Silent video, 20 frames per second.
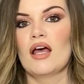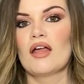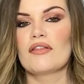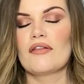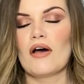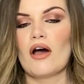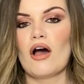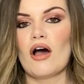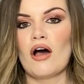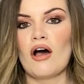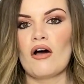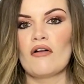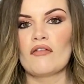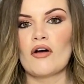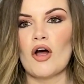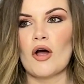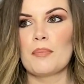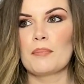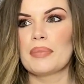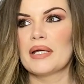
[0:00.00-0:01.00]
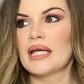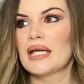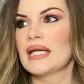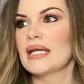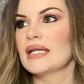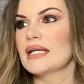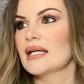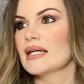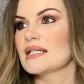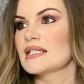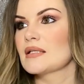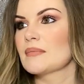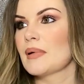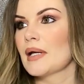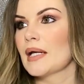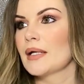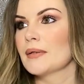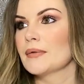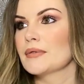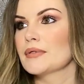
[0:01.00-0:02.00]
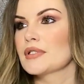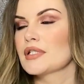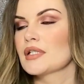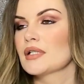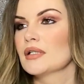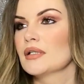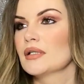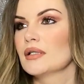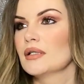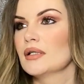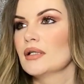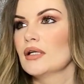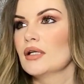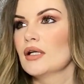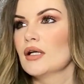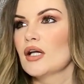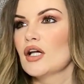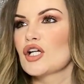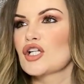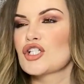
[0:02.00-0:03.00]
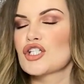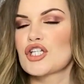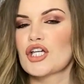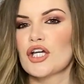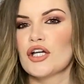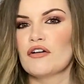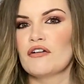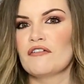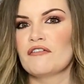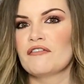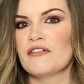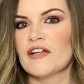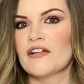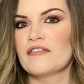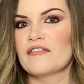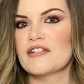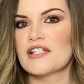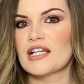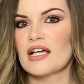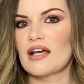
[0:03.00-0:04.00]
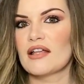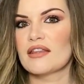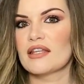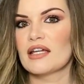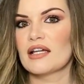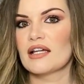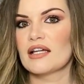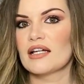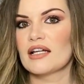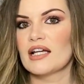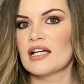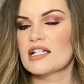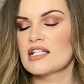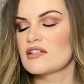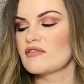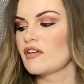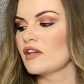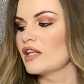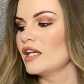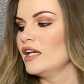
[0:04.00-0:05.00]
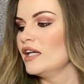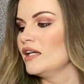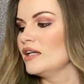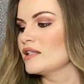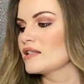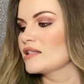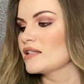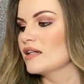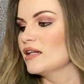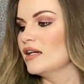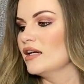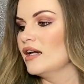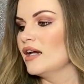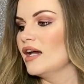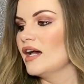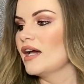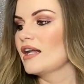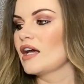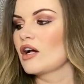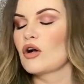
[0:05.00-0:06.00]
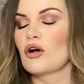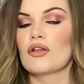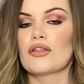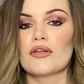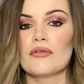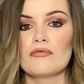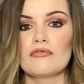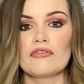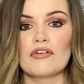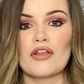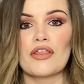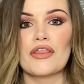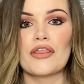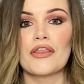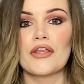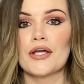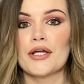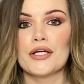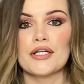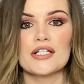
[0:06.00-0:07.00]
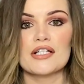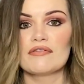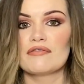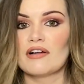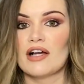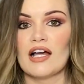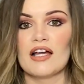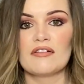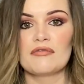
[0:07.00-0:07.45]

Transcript: The RRP is about £2.50, I think it is, for these, and I got them for £35.